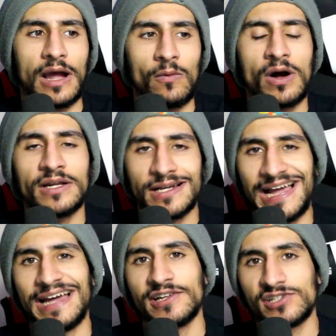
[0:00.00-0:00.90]
I want to
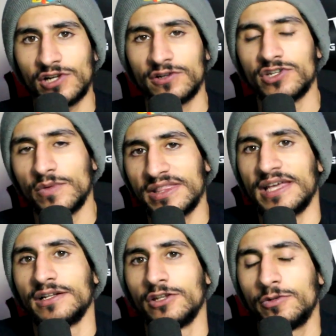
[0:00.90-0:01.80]
kind of start doing
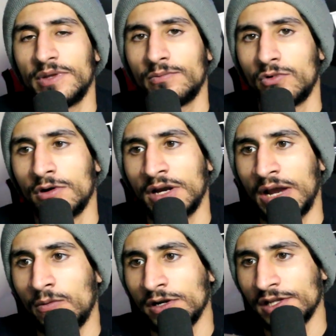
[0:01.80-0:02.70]
that a little bit more.
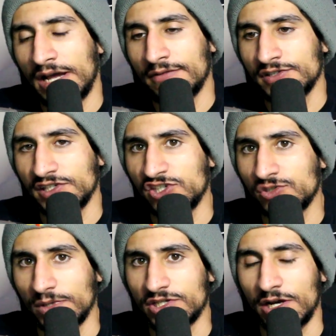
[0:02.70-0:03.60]
I want to obviously
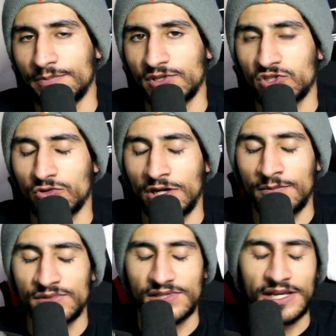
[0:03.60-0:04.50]
switch up the
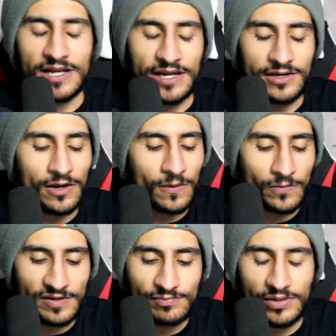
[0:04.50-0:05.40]
streams. Like, I know
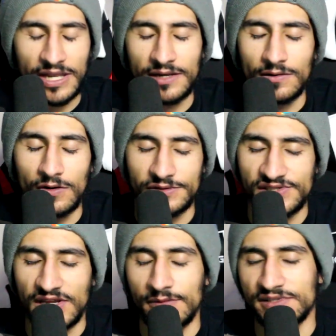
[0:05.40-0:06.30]
we've played all
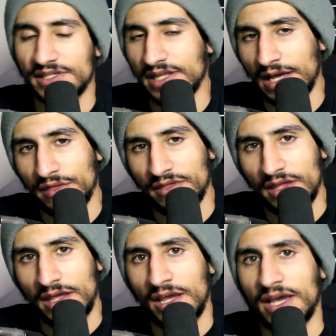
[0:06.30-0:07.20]
these games to death,
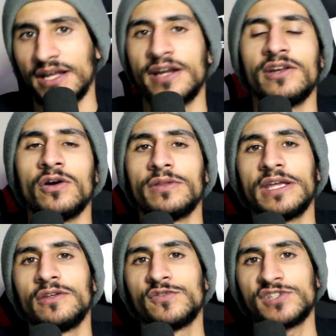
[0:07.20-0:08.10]
and I know
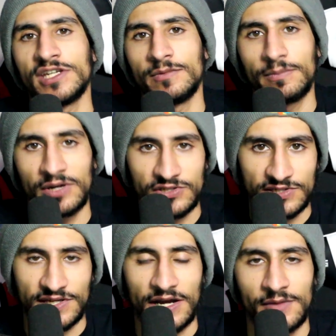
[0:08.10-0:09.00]
that you've seen them a
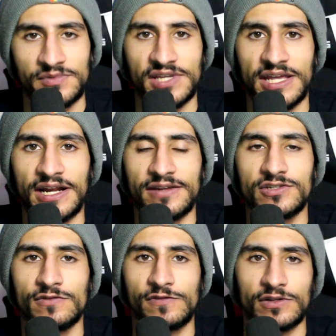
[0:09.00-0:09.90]
bunch of times, and I
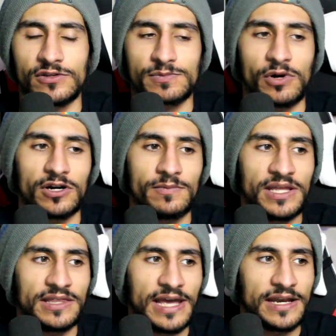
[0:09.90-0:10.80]
do feel there's part of
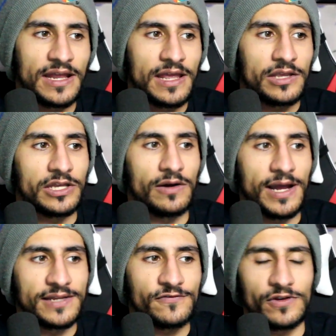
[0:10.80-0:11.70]
me that,
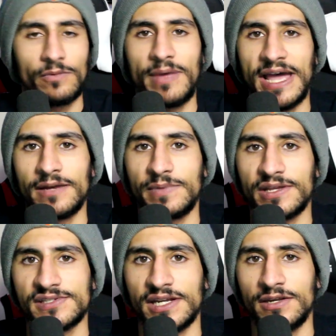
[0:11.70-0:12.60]
I feel bad
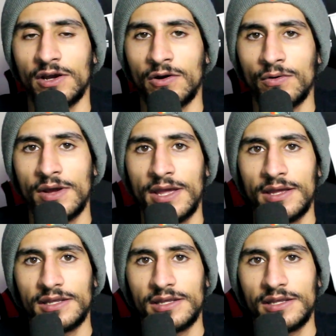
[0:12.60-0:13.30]
because I know